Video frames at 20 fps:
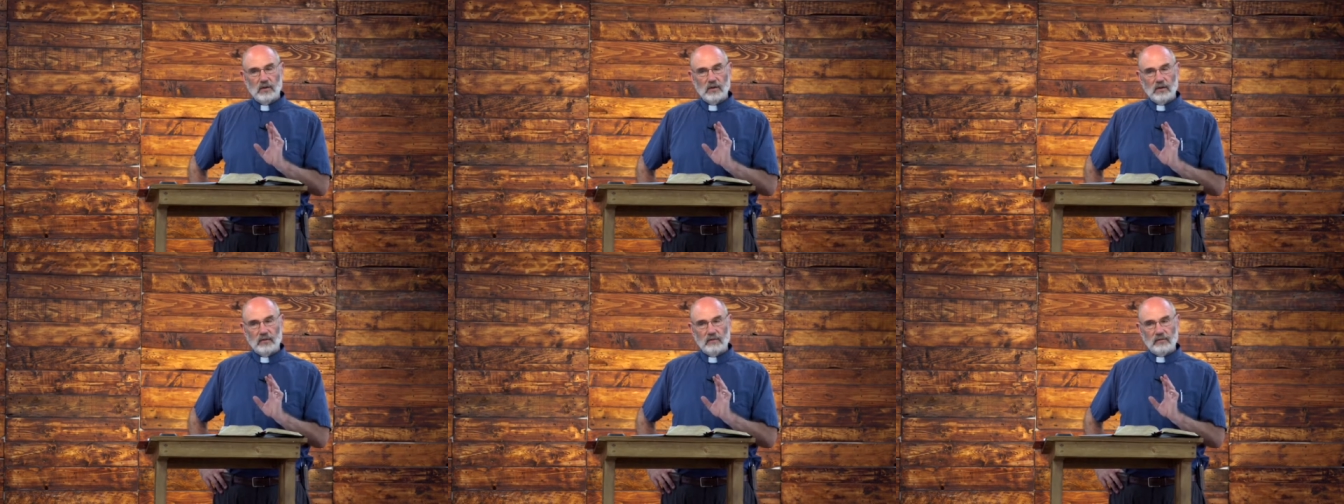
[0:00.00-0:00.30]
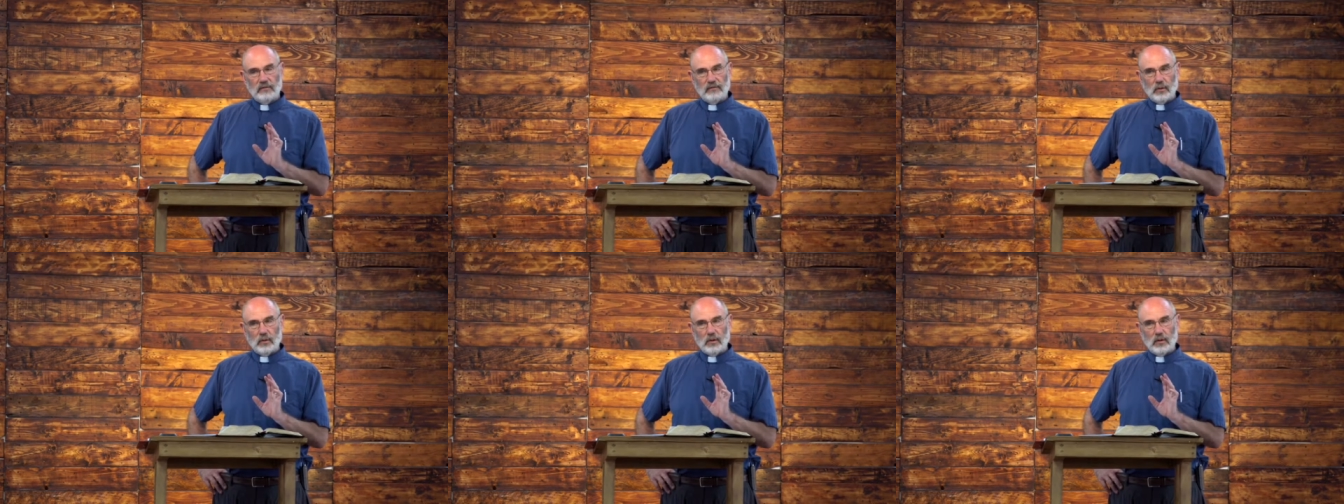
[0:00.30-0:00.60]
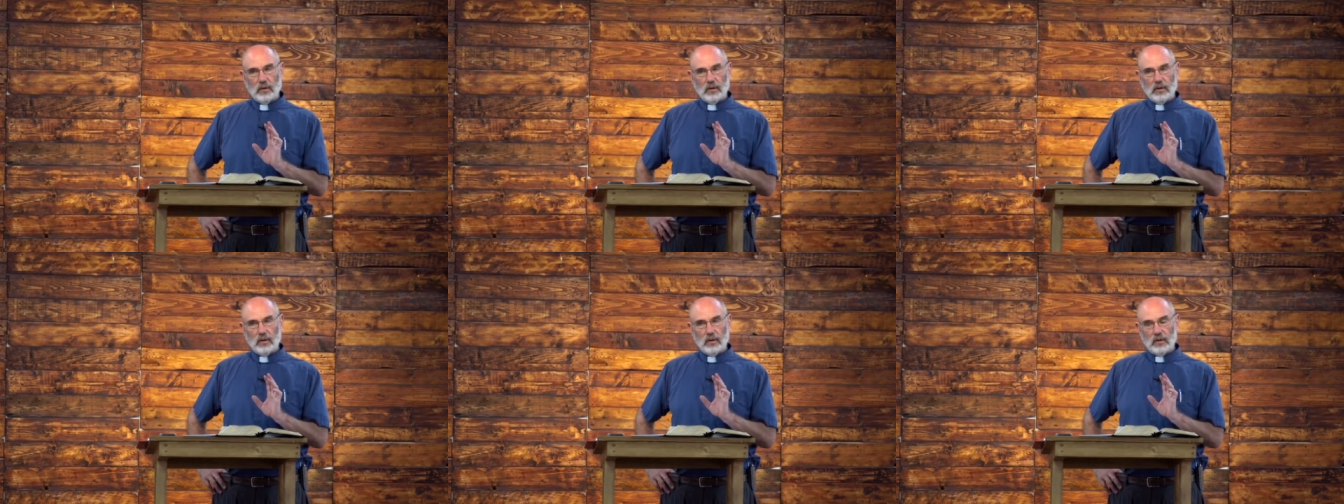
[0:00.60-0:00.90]

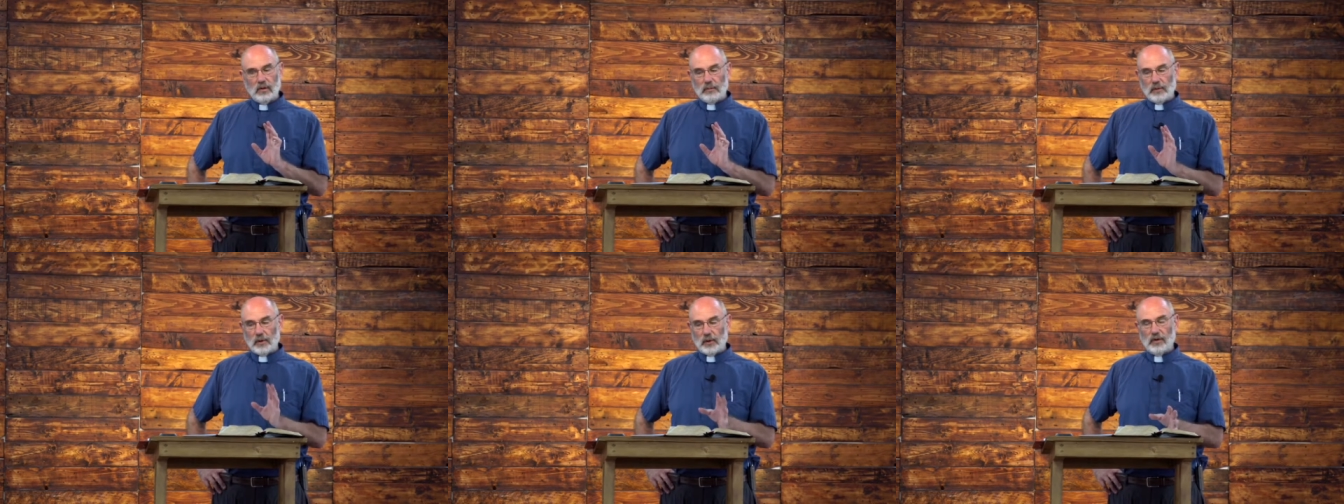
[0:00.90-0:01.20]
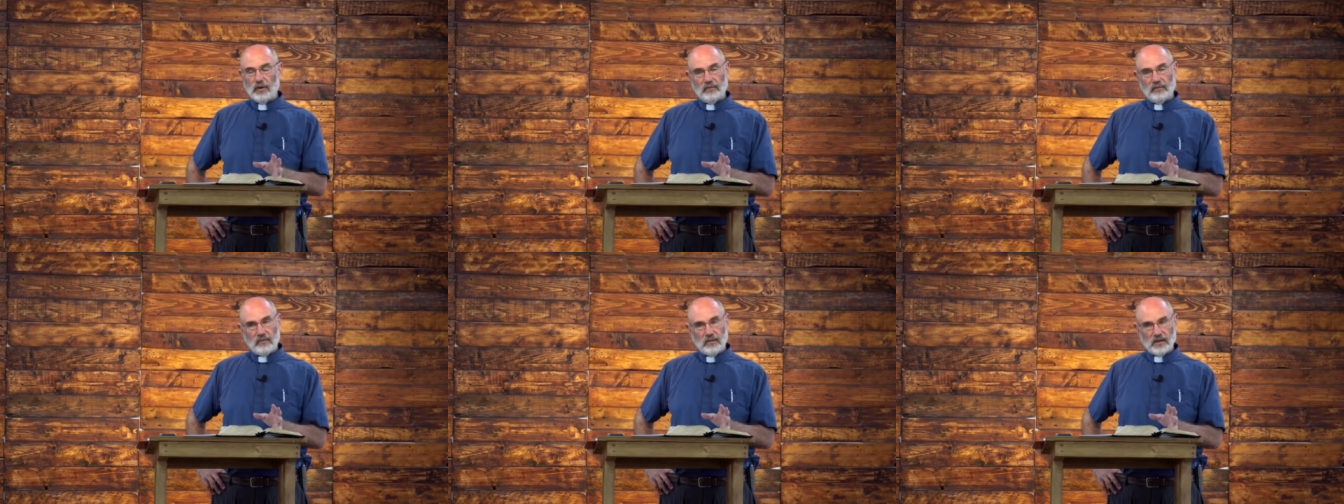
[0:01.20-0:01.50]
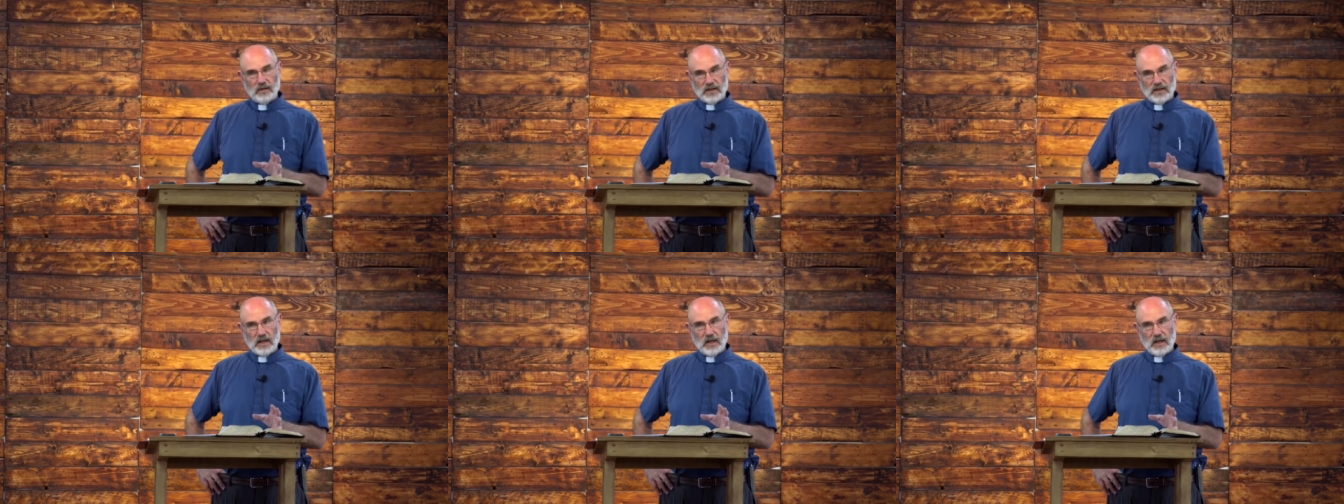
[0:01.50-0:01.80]
for the birth of a
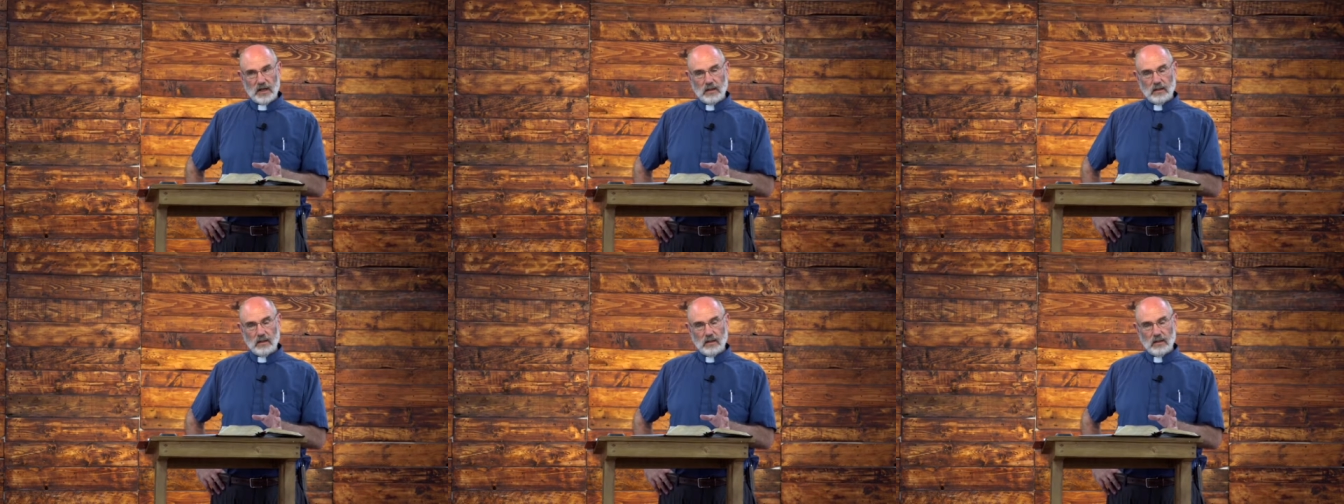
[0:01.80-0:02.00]
son.